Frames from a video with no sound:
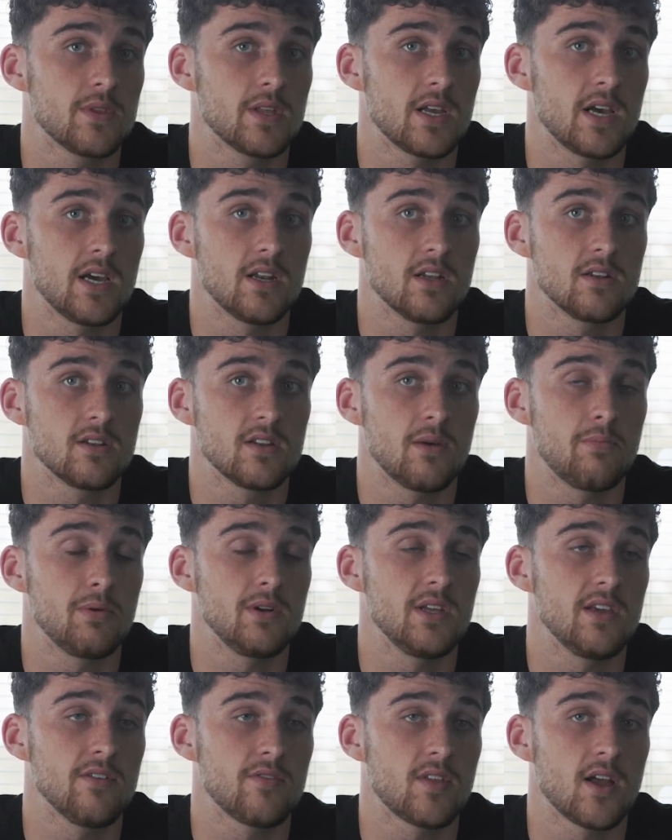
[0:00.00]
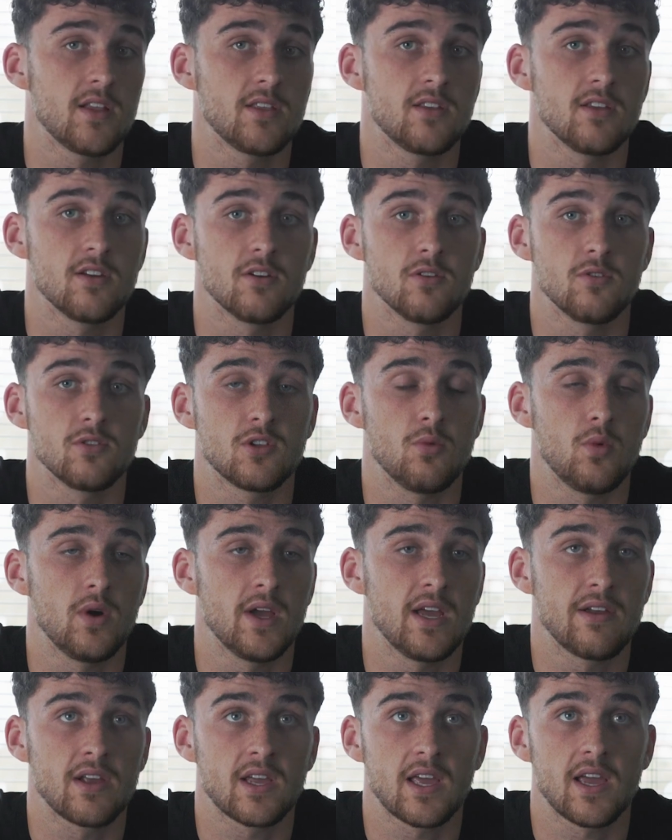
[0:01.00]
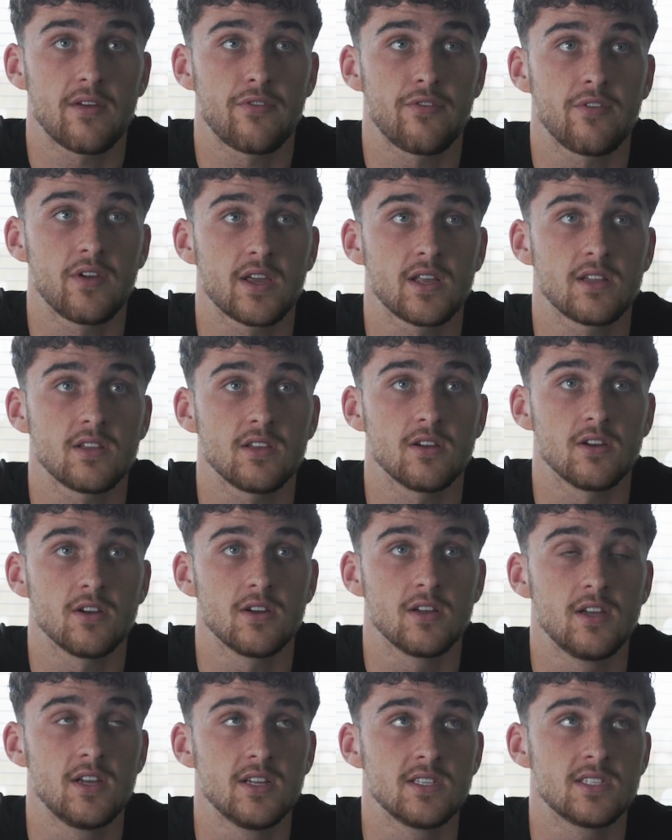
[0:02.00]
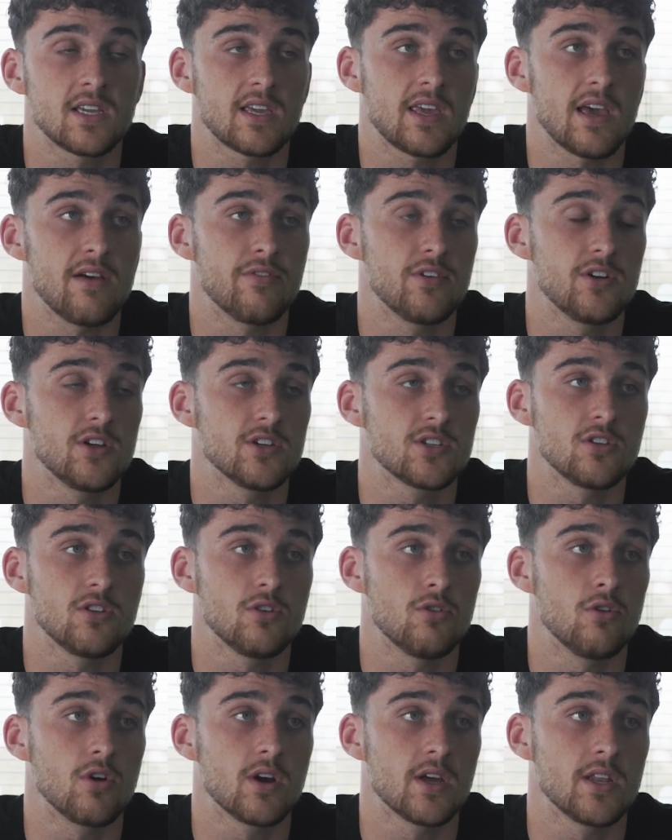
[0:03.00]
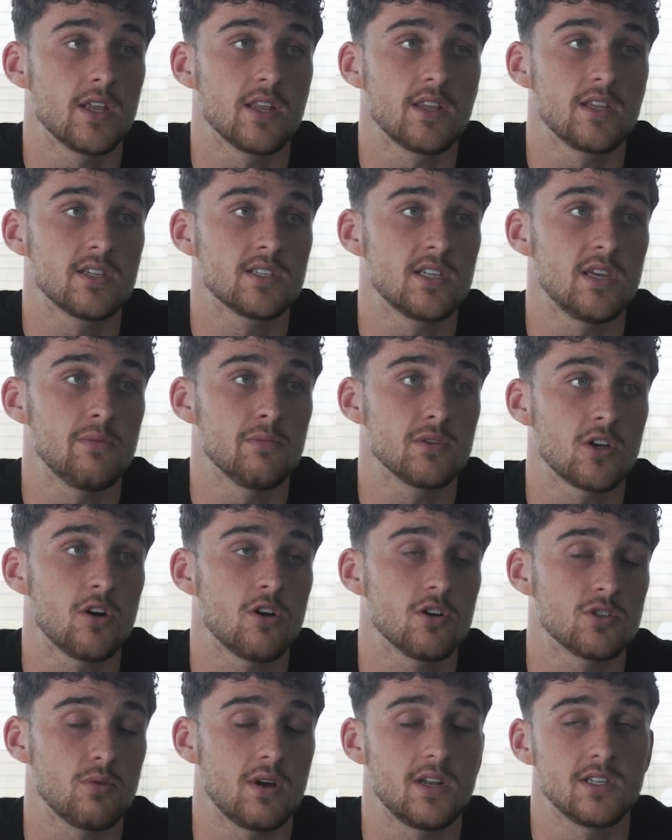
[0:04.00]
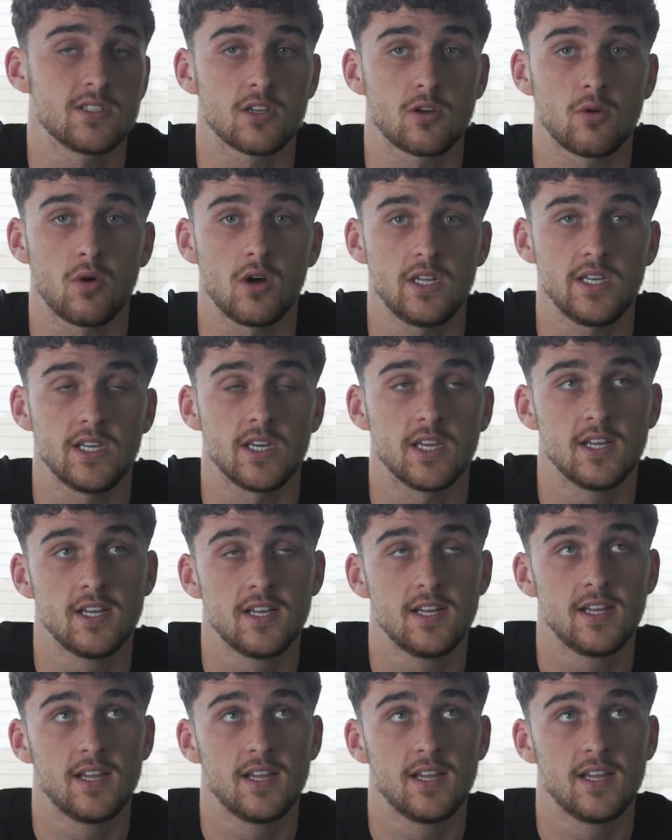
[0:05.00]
and I believe that the work ethic, the togetherness and the hunger that this team has got, as well as the quality,